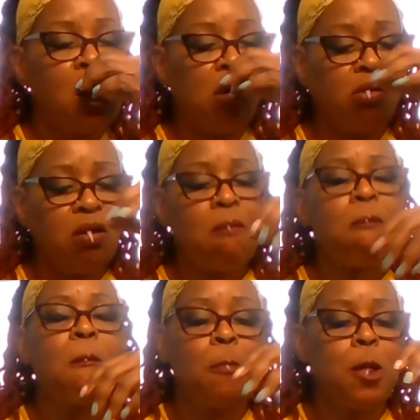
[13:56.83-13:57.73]
Whew.
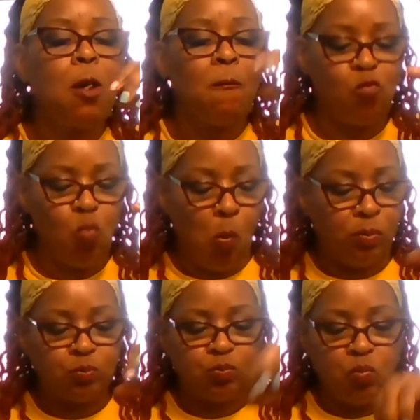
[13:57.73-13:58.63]

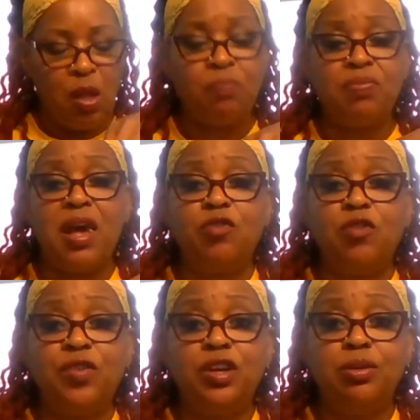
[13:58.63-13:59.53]
I'm thankful
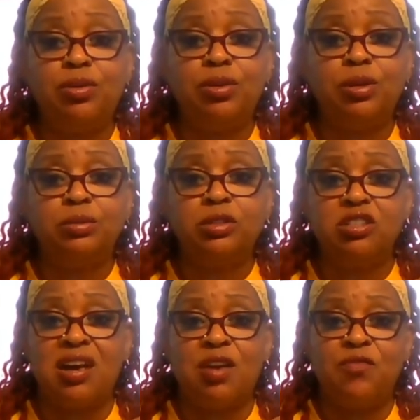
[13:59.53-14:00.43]
for you too, because
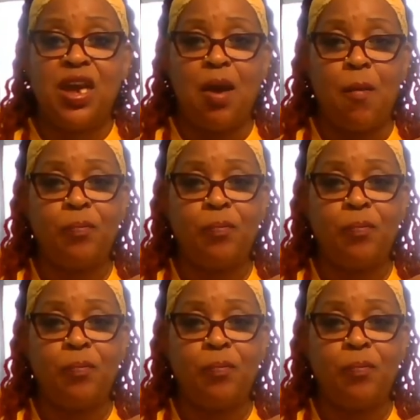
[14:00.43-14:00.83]
I can vent.